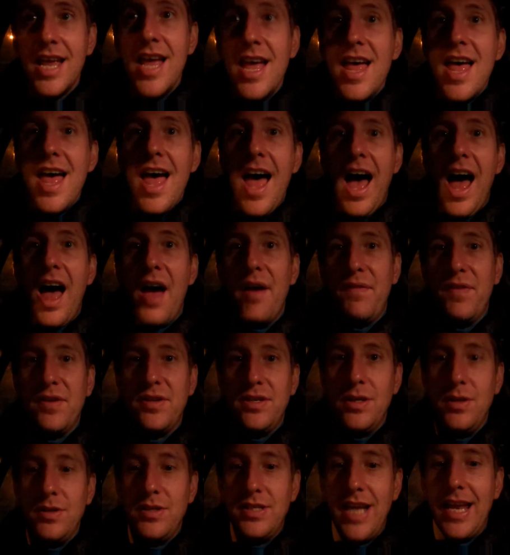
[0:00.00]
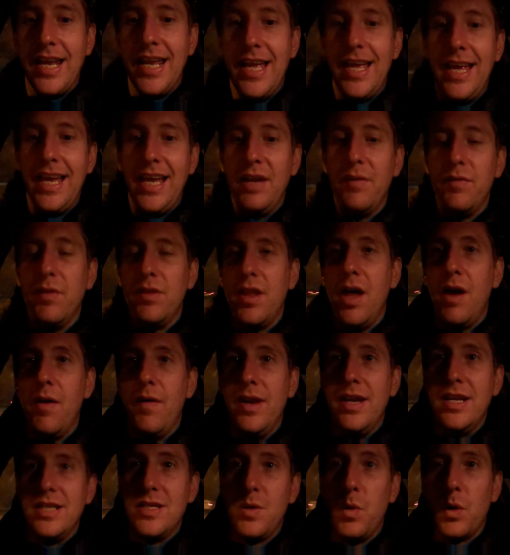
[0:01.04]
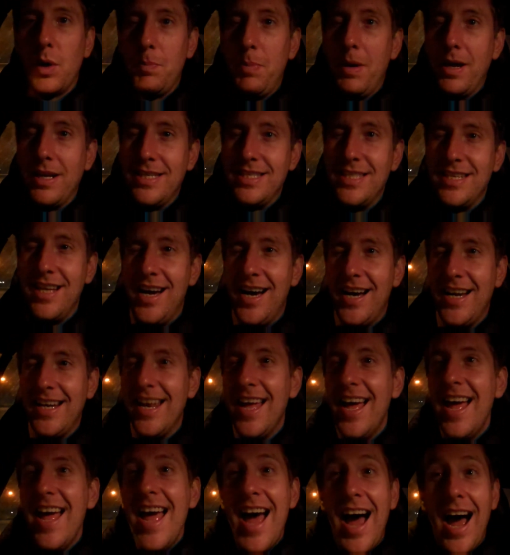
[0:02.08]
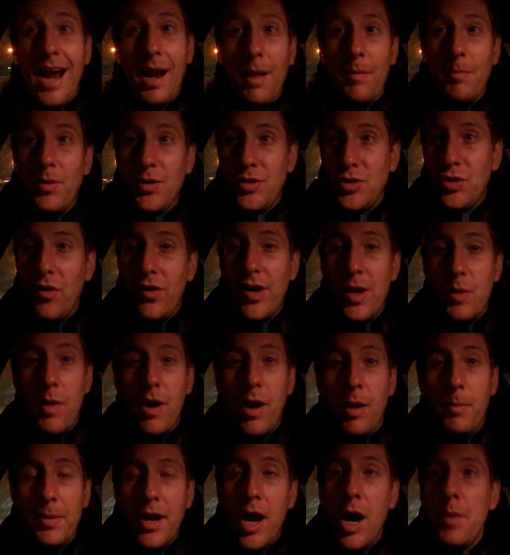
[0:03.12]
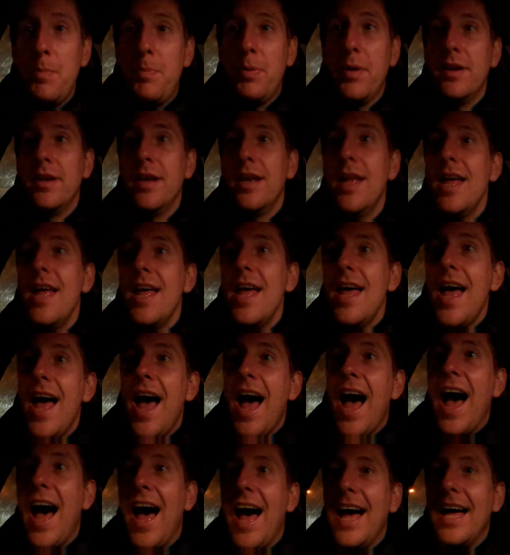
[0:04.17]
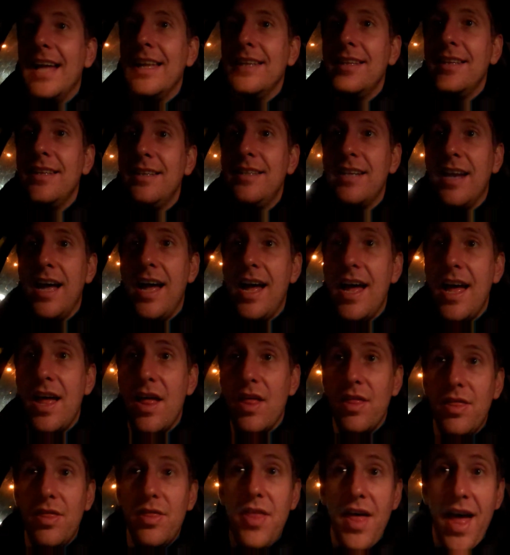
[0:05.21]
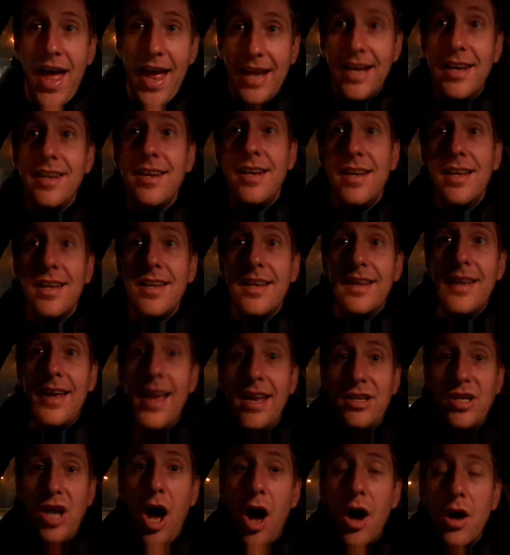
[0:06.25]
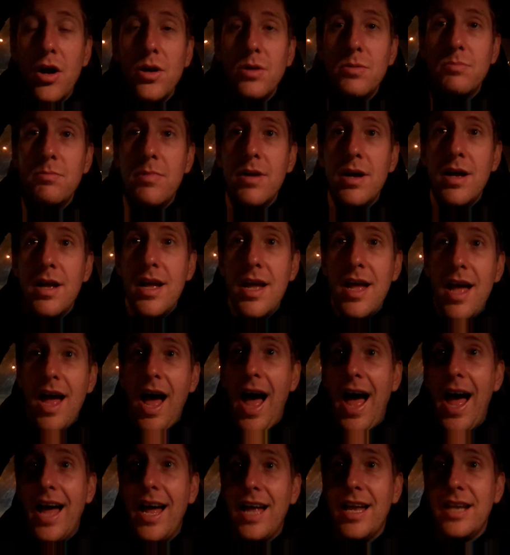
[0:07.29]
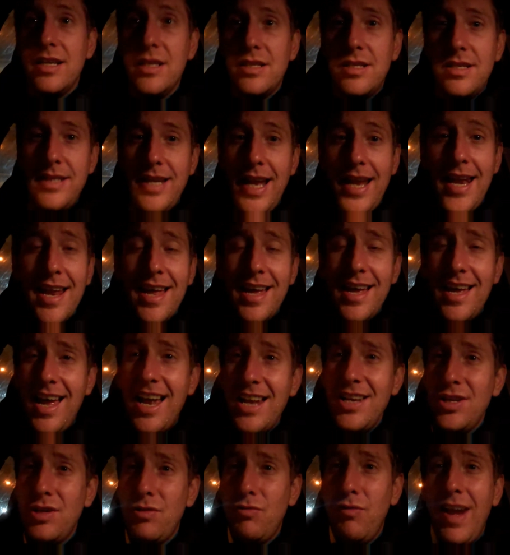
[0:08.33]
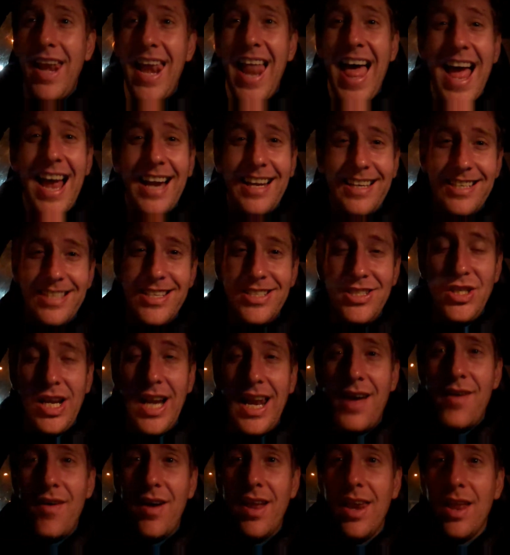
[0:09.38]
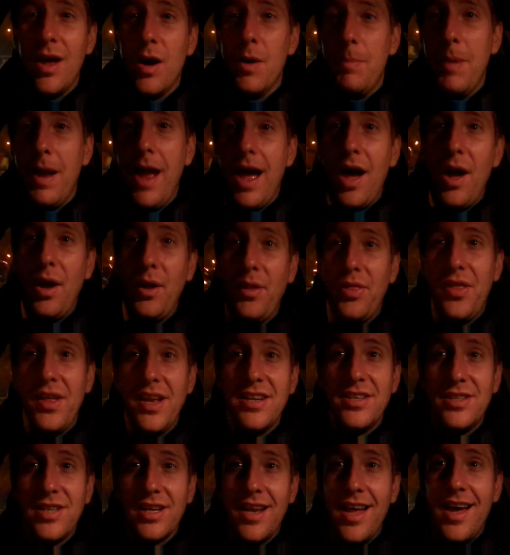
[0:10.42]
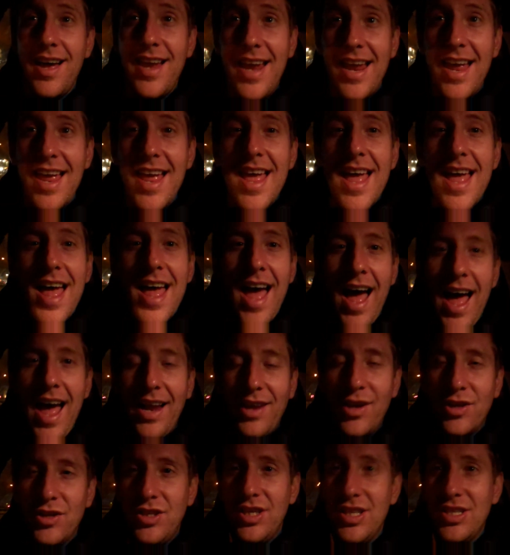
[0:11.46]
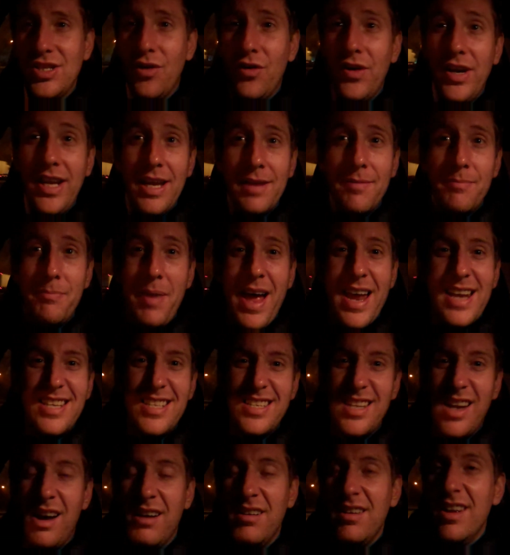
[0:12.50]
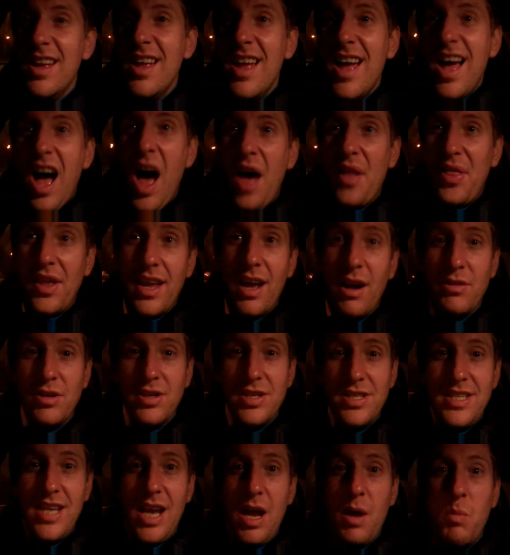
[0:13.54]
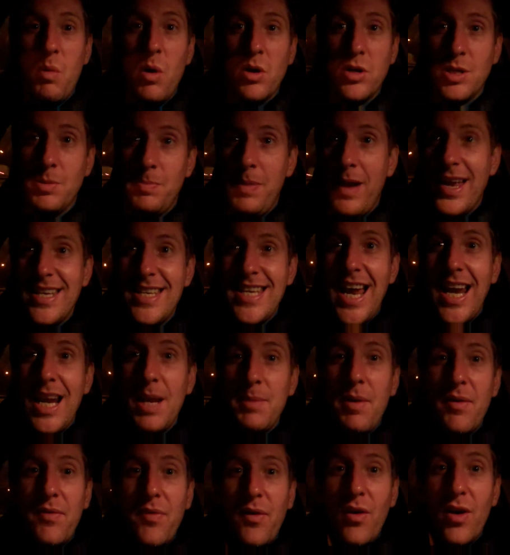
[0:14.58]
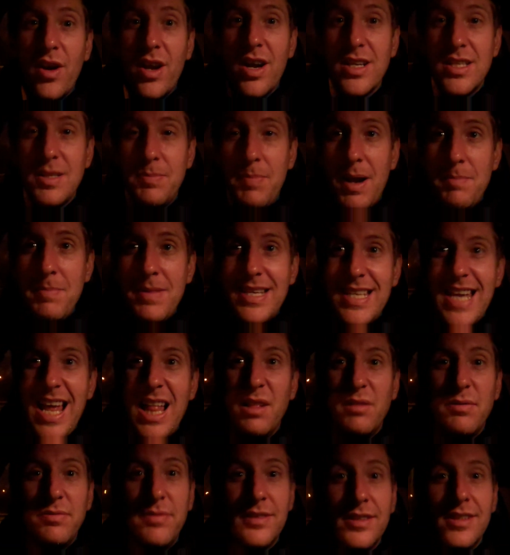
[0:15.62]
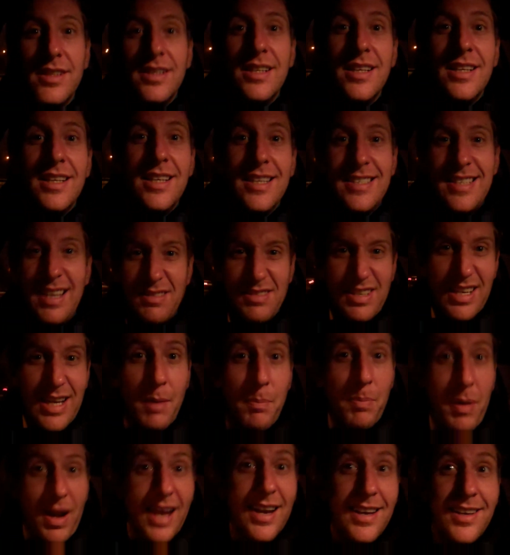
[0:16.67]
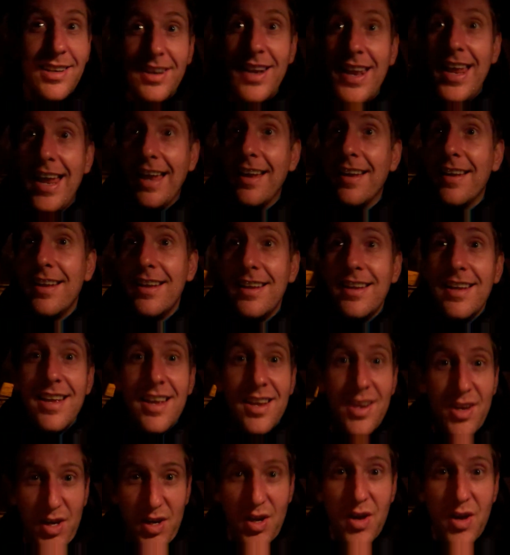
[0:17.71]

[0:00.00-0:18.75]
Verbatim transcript: uh, for zuzana even though it is quarter past nine i'm not sure anywhere will be open and uh, then it's home and dinner and just relax and chill out a little bit, I think, tonight because uh, she's already in bed. So I think I'll just sit and watch a bit of telly before I go to bed myself. Sounds like a plan, doesn't it?